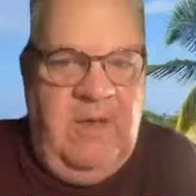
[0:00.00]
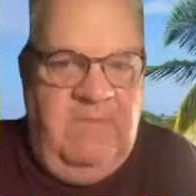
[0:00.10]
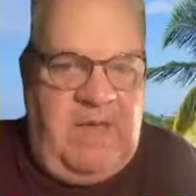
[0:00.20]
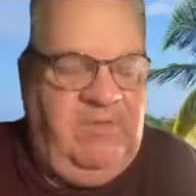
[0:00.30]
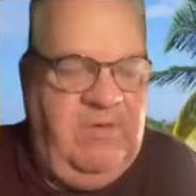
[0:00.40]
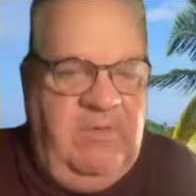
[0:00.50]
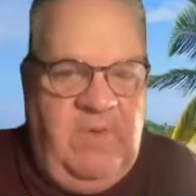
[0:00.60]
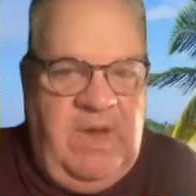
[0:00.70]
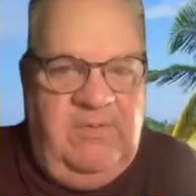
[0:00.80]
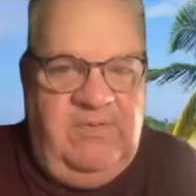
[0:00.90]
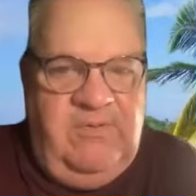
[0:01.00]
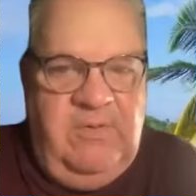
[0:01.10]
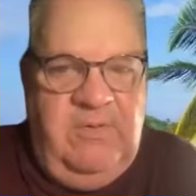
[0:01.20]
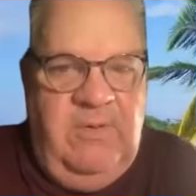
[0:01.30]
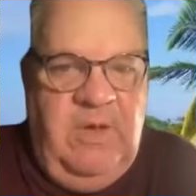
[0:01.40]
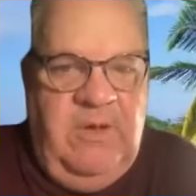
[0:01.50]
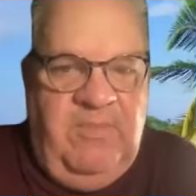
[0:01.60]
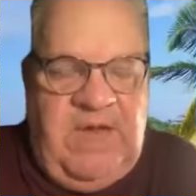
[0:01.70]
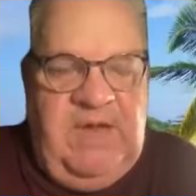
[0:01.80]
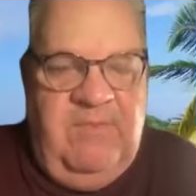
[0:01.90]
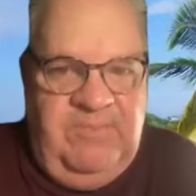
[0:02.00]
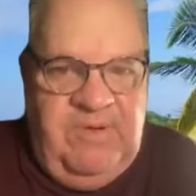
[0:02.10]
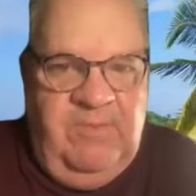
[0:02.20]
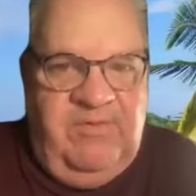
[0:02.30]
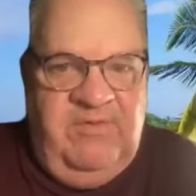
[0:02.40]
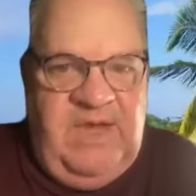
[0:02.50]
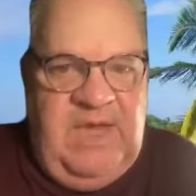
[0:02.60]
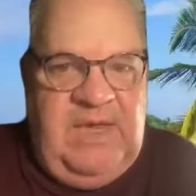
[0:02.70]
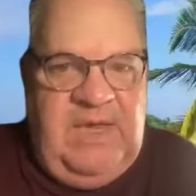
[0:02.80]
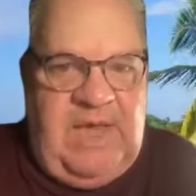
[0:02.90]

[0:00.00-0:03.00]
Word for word: Matthew went to pay a bill today,